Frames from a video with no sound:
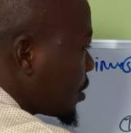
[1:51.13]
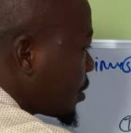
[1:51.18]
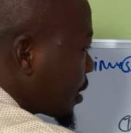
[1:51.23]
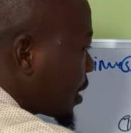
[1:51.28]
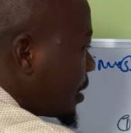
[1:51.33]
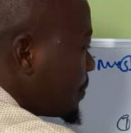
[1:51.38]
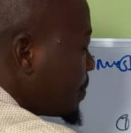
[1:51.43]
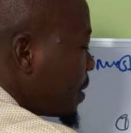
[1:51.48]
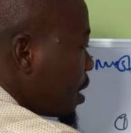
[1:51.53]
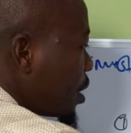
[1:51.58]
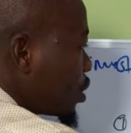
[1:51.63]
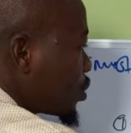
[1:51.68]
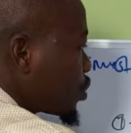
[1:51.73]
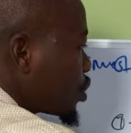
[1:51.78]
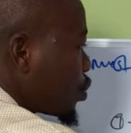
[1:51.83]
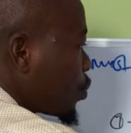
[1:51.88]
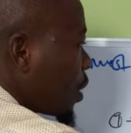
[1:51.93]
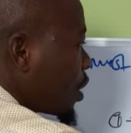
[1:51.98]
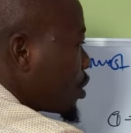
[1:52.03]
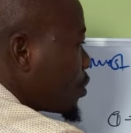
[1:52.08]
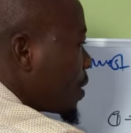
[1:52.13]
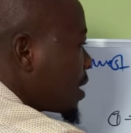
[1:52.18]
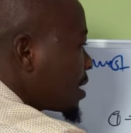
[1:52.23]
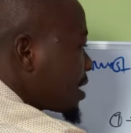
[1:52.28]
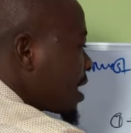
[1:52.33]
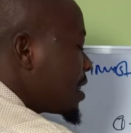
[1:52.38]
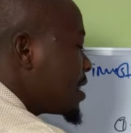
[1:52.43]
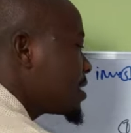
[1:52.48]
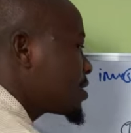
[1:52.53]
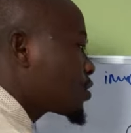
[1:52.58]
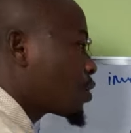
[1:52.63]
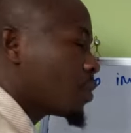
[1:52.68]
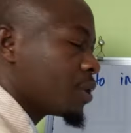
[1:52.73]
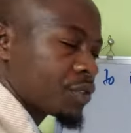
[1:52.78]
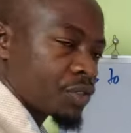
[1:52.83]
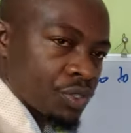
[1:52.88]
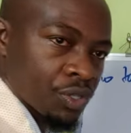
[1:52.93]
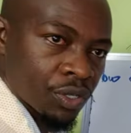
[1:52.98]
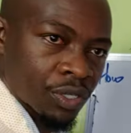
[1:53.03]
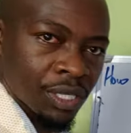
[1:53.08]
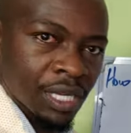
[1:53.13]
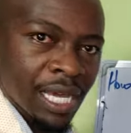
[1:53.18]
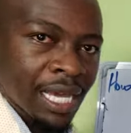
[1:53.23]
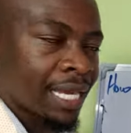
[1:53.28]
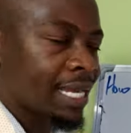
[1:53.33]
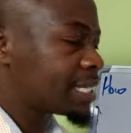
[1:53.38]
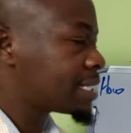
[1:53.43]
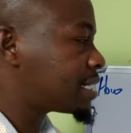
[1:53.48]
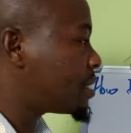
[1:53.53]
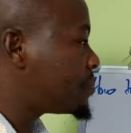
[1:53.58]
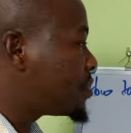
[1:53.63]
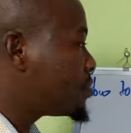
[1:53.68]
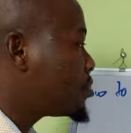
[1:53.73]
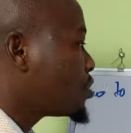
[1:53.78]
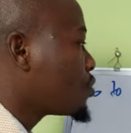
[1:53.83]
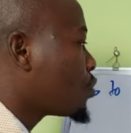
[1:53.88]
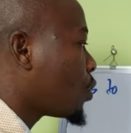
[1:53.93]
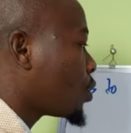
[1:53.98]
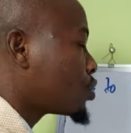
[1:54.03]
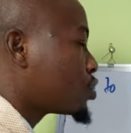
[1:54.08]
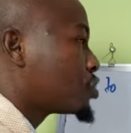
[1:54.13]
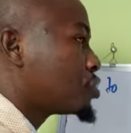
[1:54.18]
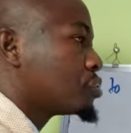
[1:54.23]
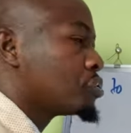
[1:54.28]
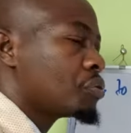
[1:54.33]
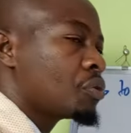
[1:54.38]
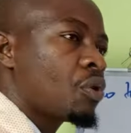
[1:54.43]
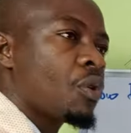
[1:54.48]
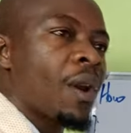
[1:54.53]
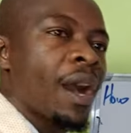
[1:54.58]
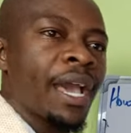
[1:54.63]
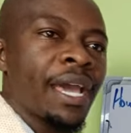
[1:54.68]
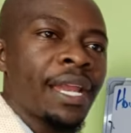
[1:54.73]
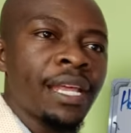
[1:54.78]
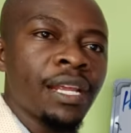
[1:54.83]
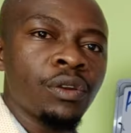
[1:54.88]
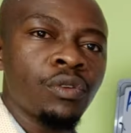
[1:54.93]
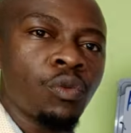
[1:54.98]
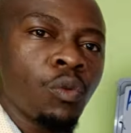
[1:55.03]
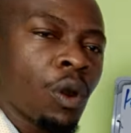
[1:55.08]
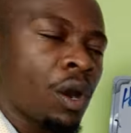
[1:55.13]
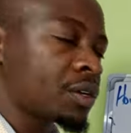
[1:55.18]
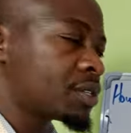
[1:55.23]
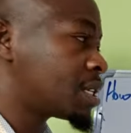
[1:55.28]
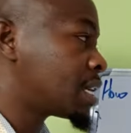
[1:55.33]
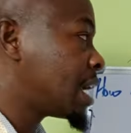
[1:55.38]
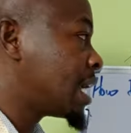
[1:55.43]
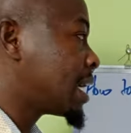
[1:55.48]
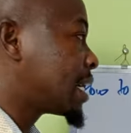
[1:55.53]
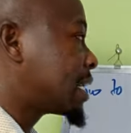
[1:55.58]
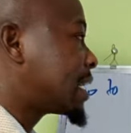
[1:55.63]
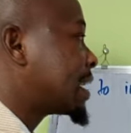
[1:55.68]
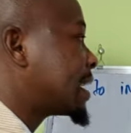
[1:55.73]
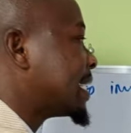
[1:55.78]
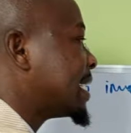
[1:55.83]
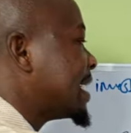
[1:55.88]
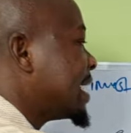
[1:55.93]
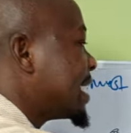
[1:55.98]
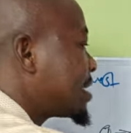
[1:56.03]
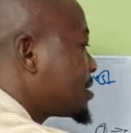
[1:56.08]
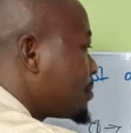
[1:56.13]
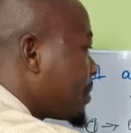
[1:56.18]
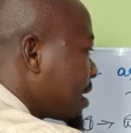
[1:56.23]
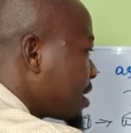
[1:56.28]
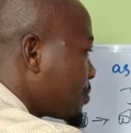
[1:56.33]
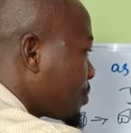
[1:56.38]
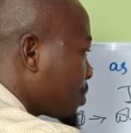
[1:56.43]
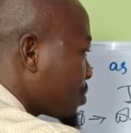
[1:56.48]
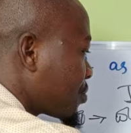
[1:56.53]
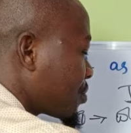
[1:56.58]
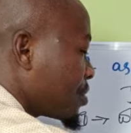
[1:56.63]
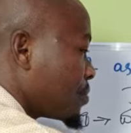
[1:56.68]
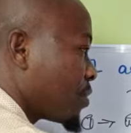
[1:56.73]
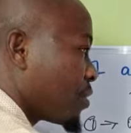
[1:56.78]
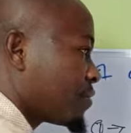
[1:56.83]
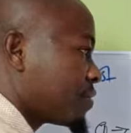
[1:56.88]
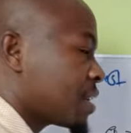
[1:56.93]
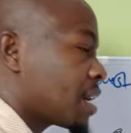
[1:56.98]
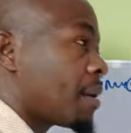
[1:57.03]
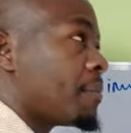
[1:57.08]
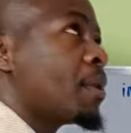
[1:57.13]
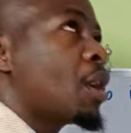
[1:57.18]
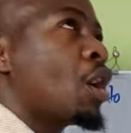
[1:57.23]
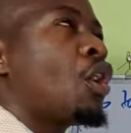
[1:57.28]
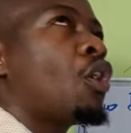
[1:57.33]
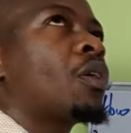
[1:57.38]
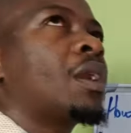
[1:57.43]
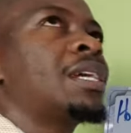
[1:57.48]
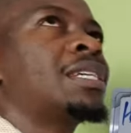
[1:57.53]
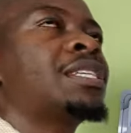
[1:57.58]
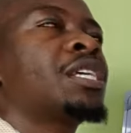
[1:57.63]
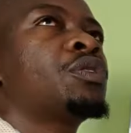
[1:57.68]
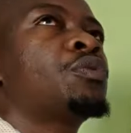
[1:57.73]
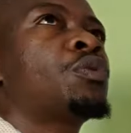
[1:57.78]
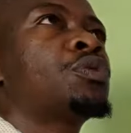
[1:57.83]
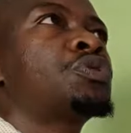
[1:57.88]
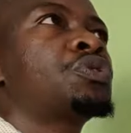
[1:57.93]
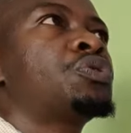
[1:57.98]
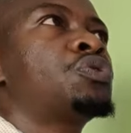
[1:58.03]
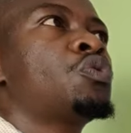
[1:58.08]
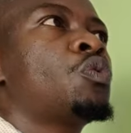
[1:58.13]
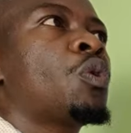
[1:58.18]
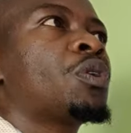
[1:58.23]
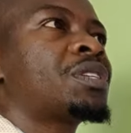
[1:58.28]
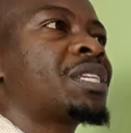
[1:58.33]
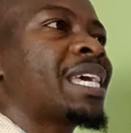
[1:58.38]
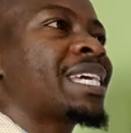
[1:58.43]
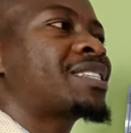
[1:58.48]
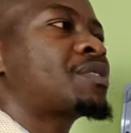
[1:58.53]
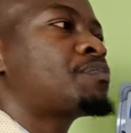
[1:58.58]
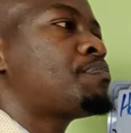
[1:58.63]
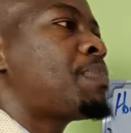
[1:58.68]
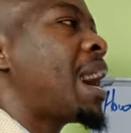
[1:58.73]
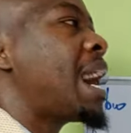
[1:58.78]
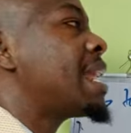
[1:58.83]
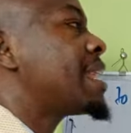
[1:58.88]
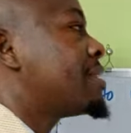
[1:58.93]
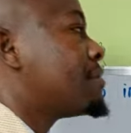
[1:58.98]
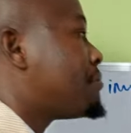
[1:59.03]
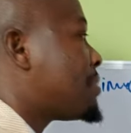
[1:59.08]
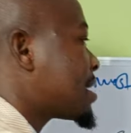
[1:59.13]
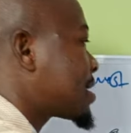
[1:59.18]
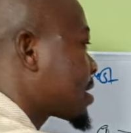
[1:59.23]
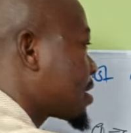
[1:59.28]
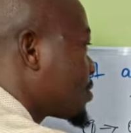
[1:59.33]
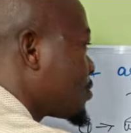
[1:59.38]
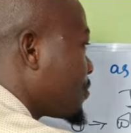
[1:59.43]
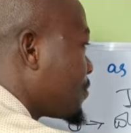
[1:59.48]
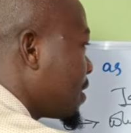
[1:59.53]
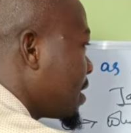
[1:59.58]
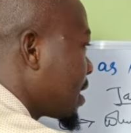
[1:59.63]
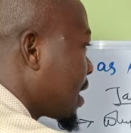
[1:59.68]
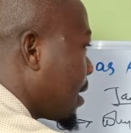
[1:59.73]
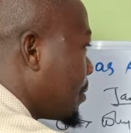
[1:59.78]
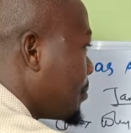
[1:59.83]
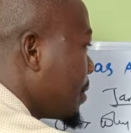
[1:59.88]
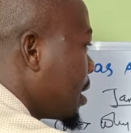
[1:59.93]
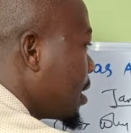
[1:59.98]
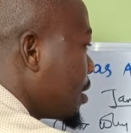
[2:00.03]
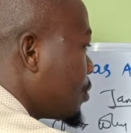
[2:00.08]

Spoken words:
Okay, see, when you answer this question, let's say maybe you want to go ahead and do what? Create multiple streams of income. Or let's say you want to do what? Expand the basket of income.